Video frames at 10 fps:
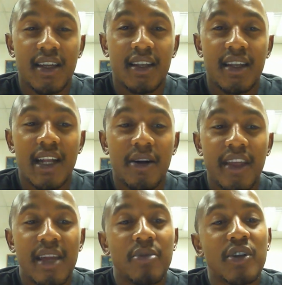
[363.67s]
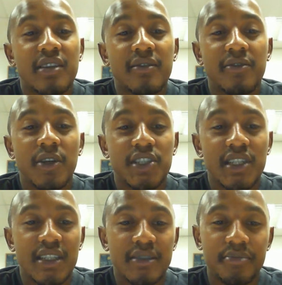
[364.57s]
Now the emotive
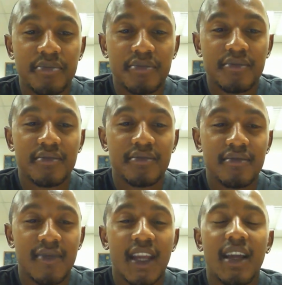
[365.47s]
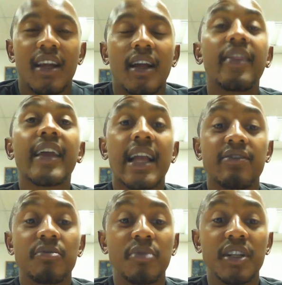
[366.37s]
version. The
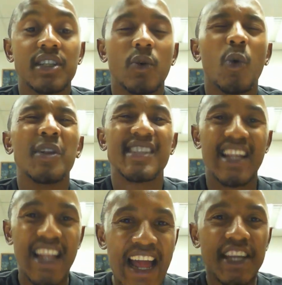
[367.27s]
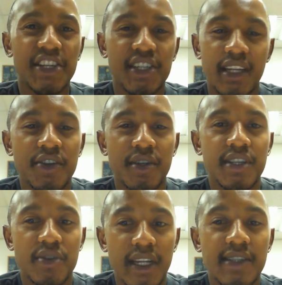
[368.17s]
government will slash
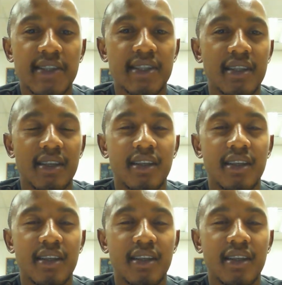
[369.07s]
interest rates.